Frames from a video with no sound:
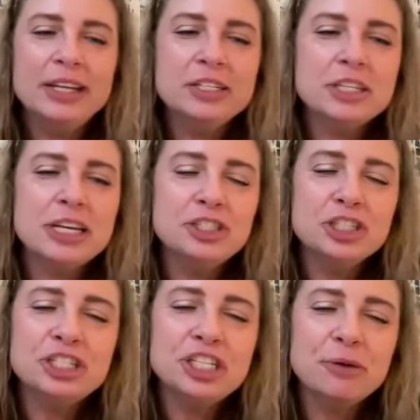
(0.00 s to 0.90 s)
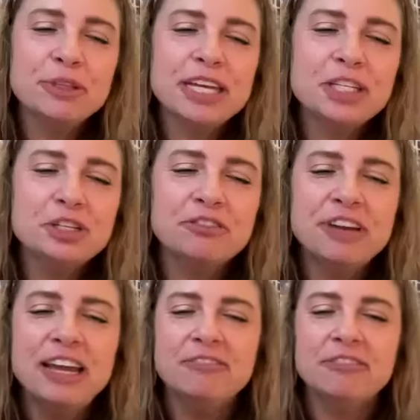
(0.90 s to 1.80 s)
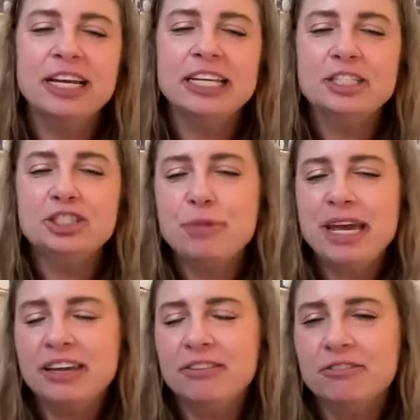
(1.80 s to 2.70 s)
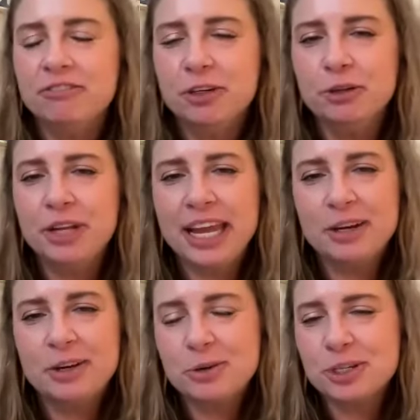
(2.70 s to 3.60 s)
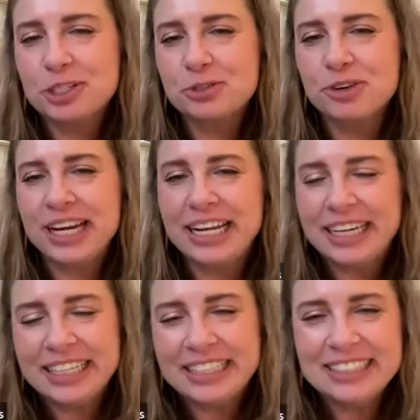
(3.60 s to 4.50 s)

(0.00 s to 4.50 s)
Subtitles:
is, just share with us your favorite Jamaican food and or drink.